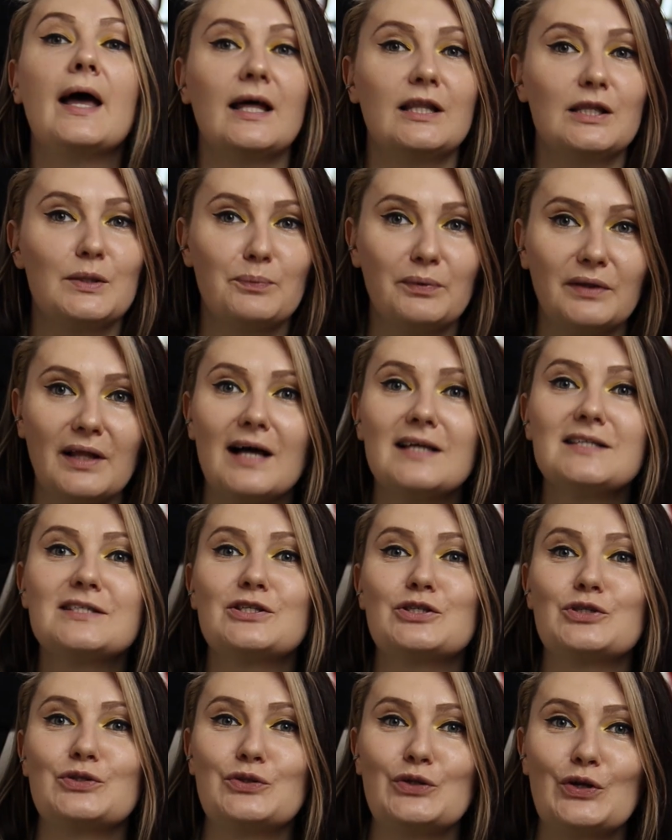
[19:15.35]
and
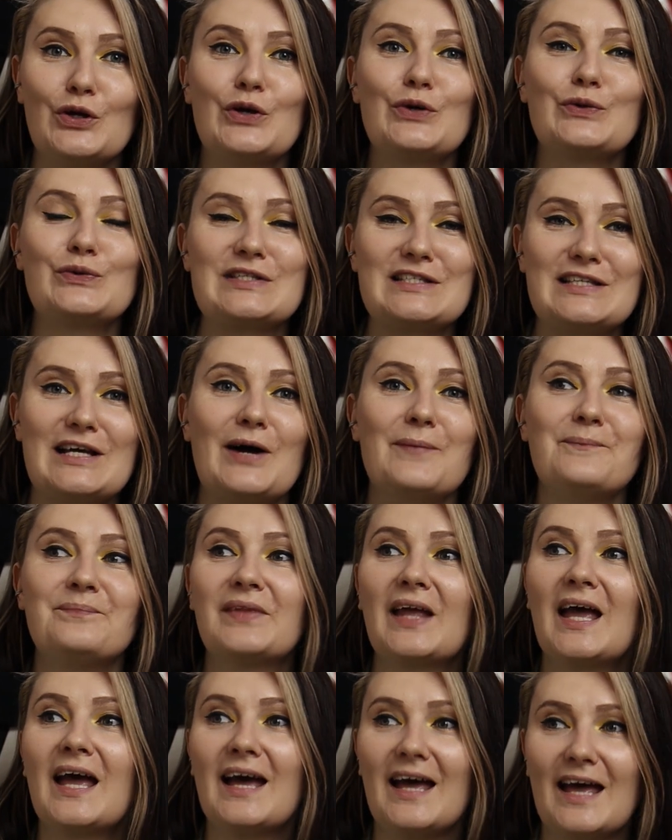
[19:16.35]
plus to know
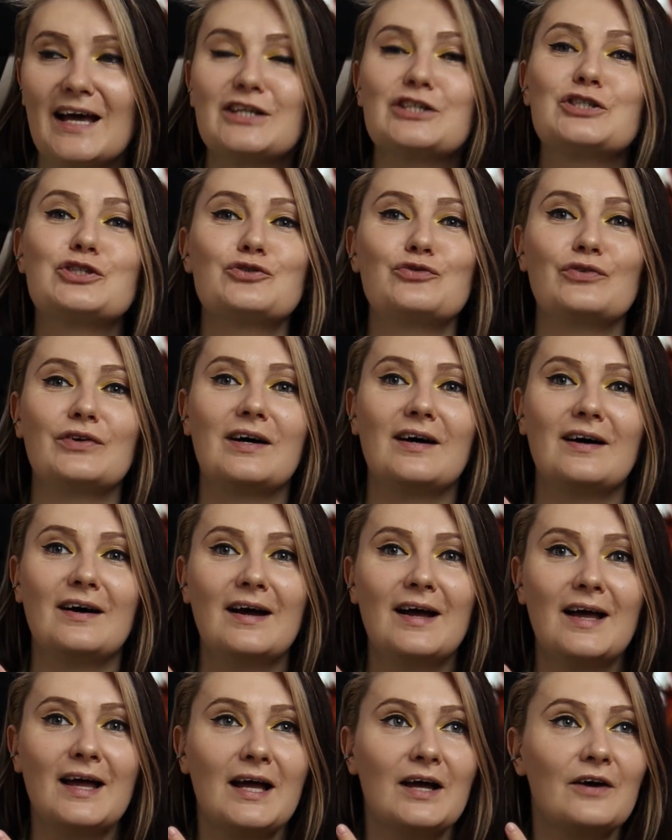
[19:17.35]
some extra